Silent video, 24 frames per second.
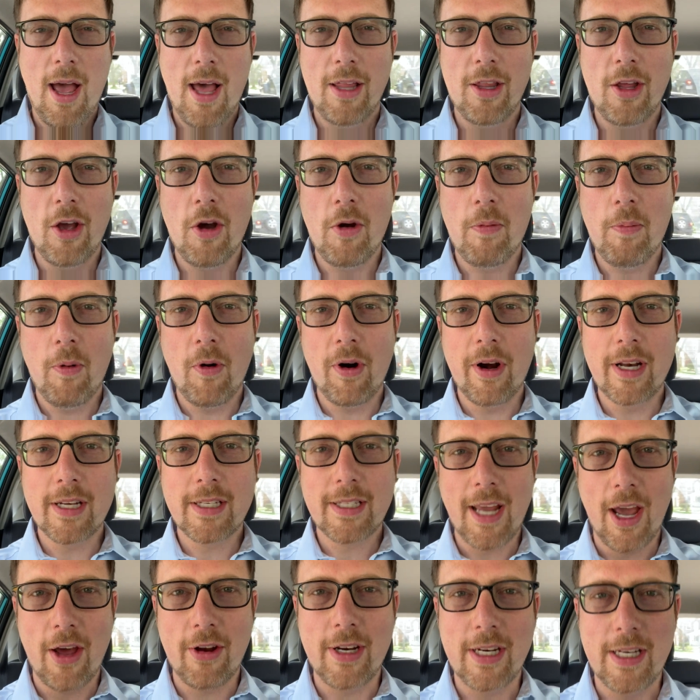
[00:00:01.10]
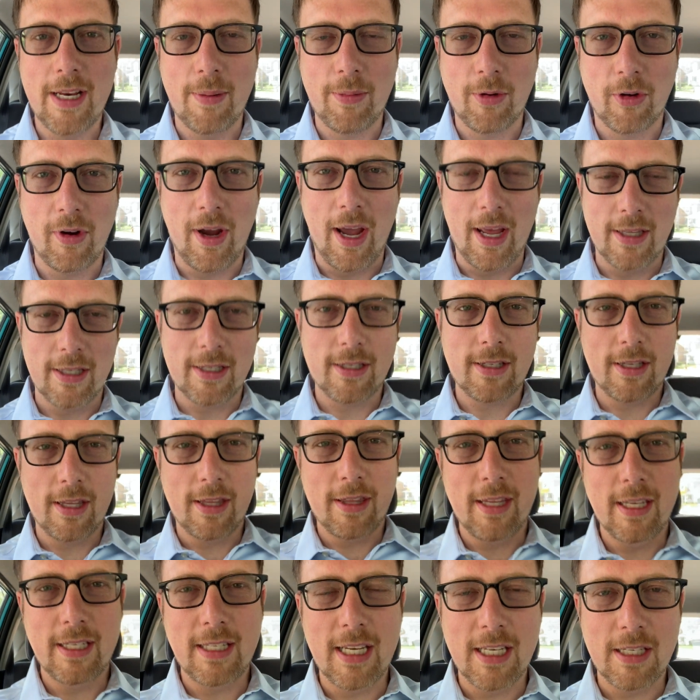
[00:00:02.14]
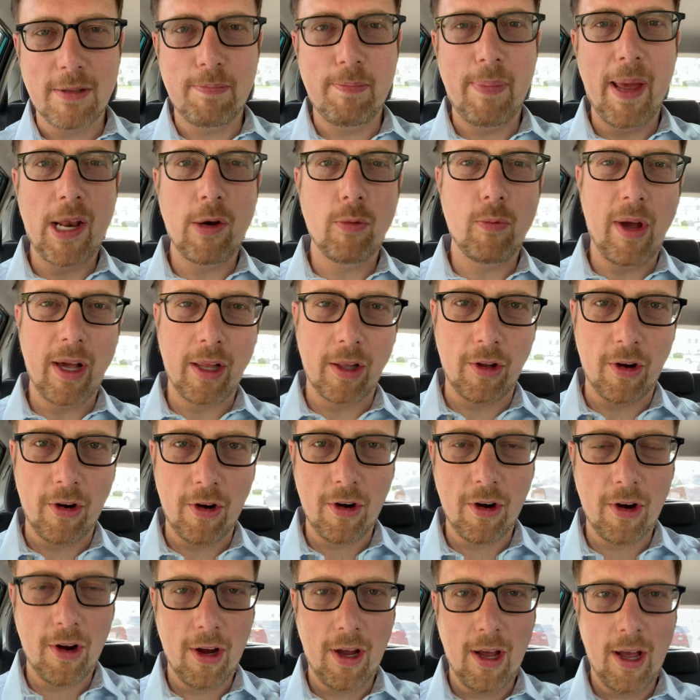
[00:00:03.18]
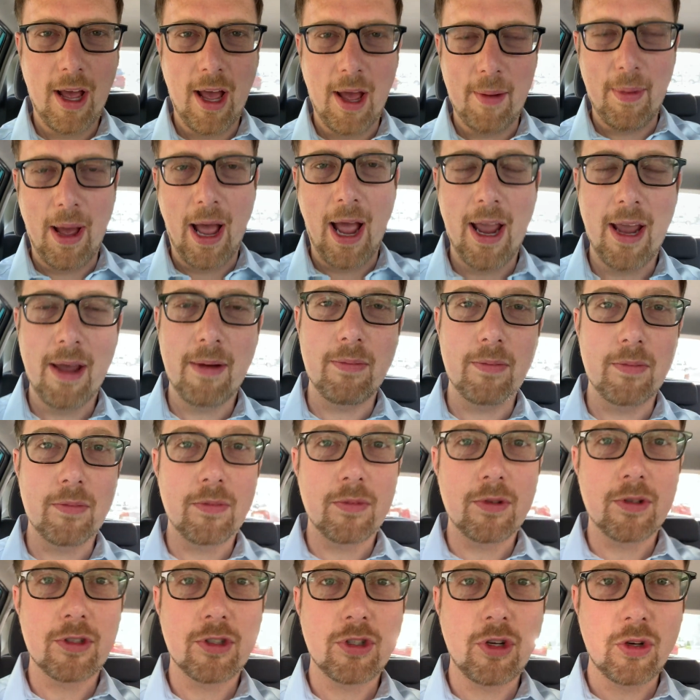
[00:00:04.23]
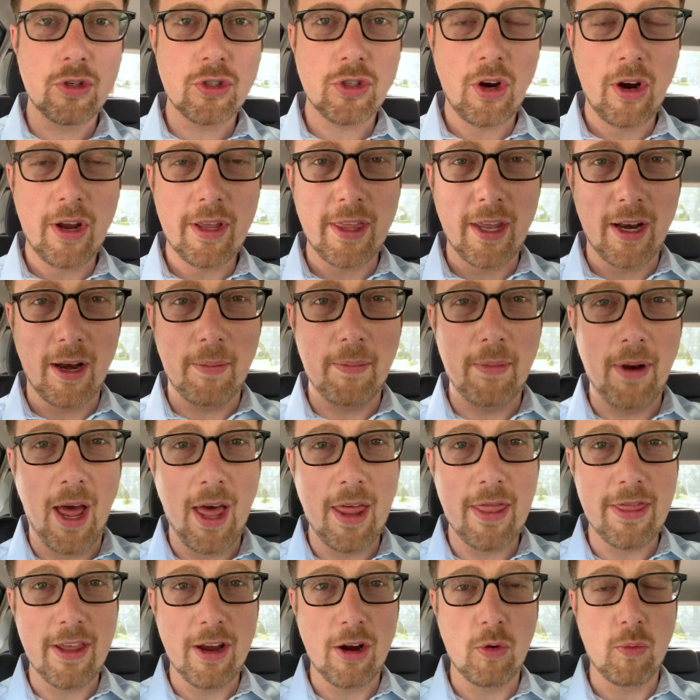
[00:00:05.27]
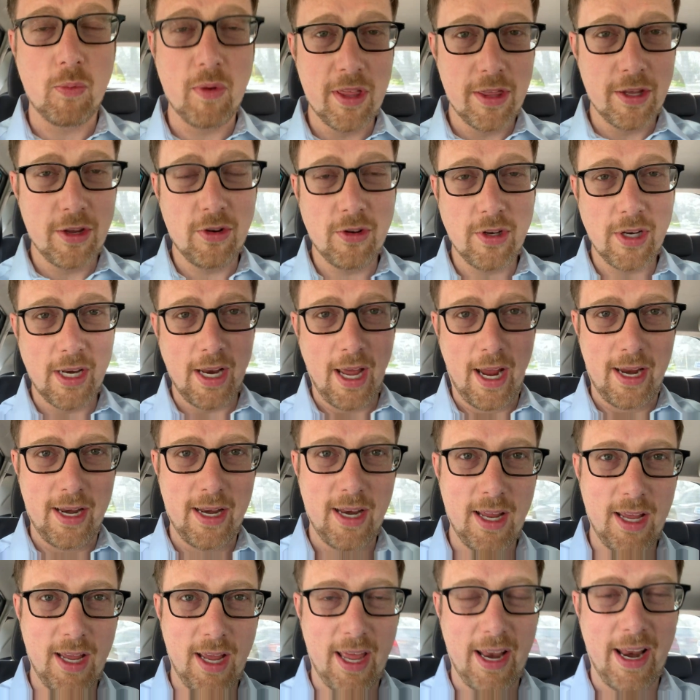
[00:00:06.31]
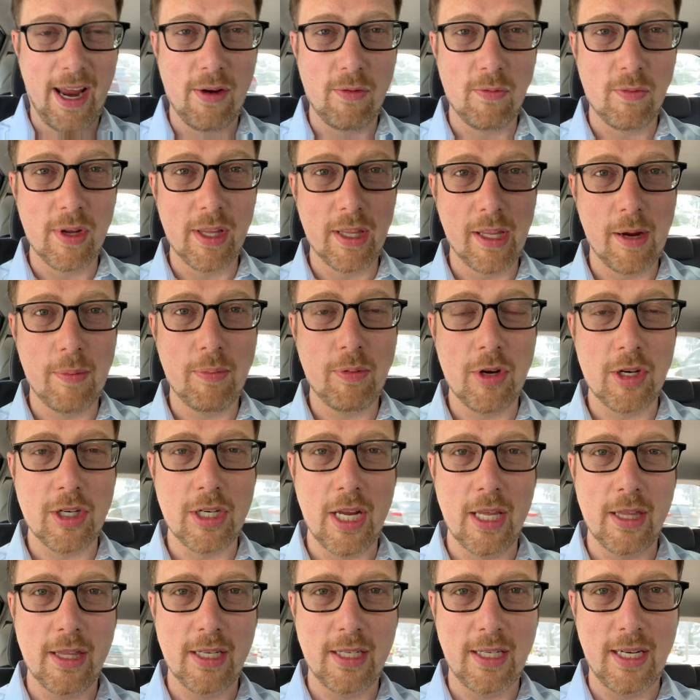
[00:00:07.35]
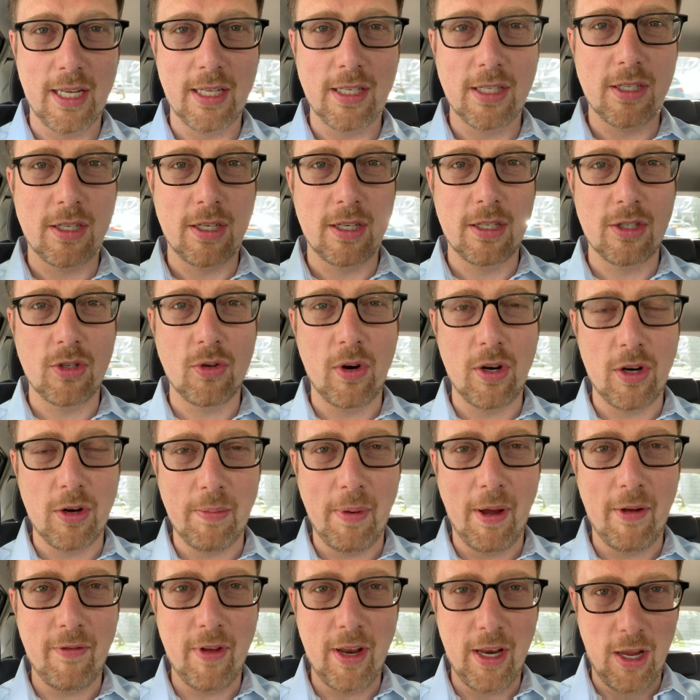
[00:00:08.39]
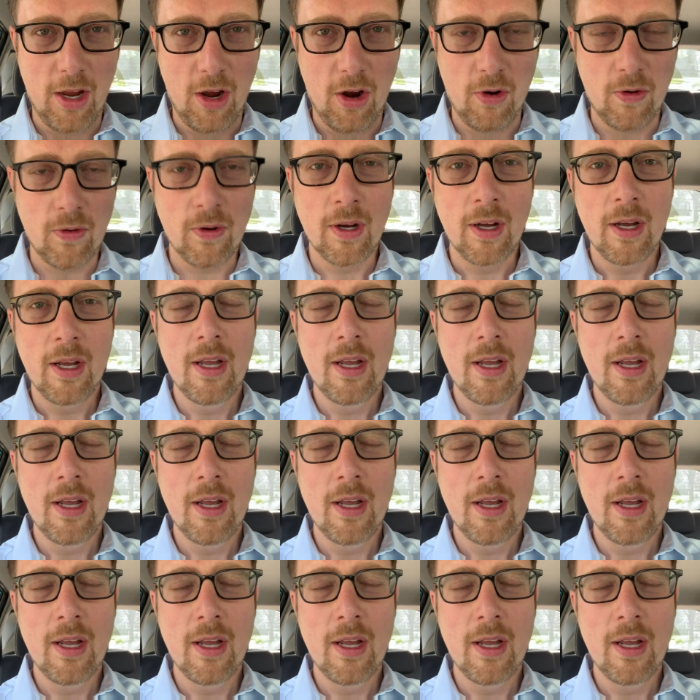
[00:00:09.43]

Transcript: Hello, Portage County Democrats. This is Ben Wikler. Um, I am so sorry that I'm not there with you tonight, and I really appreciate the chance to join you by video.